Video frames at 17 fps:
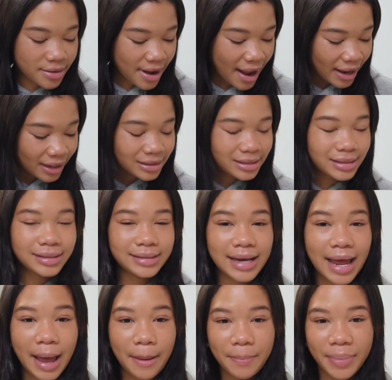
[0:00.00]
next
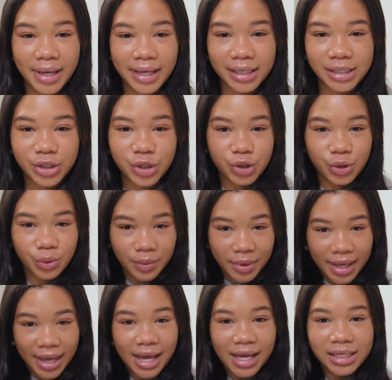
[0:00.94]
step is to
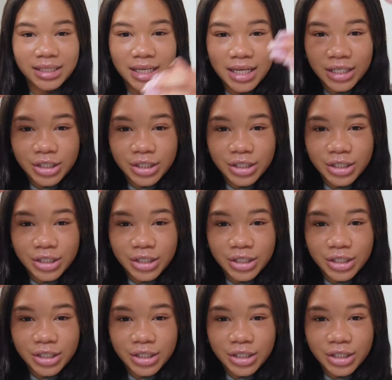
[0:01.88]
get